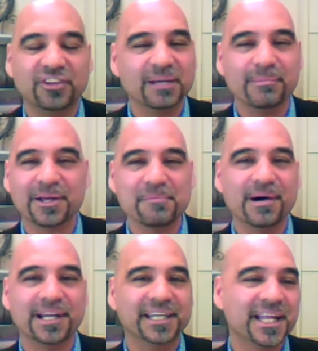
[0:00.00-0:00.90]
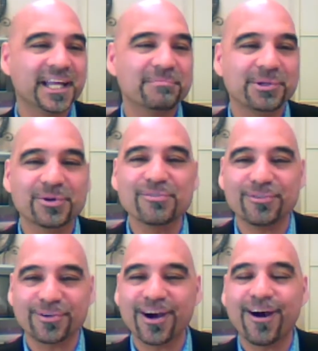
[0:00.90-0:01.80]
She was making an
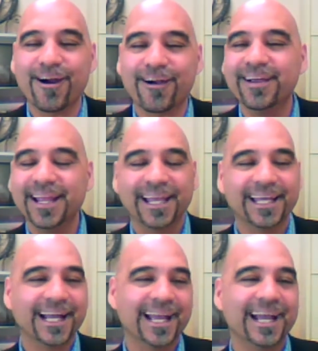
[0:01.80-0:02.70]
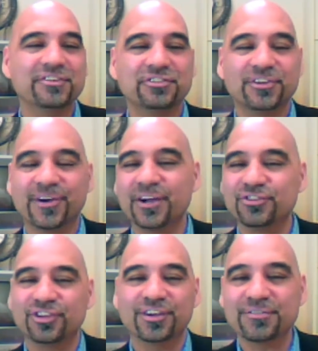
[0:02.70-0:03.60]
amazing amount of money and had a beautiful
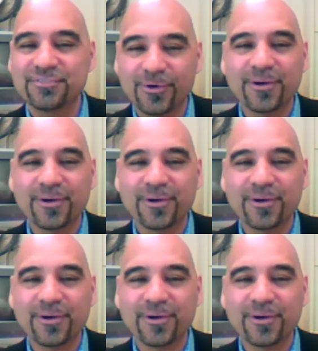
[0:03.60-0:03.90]
car.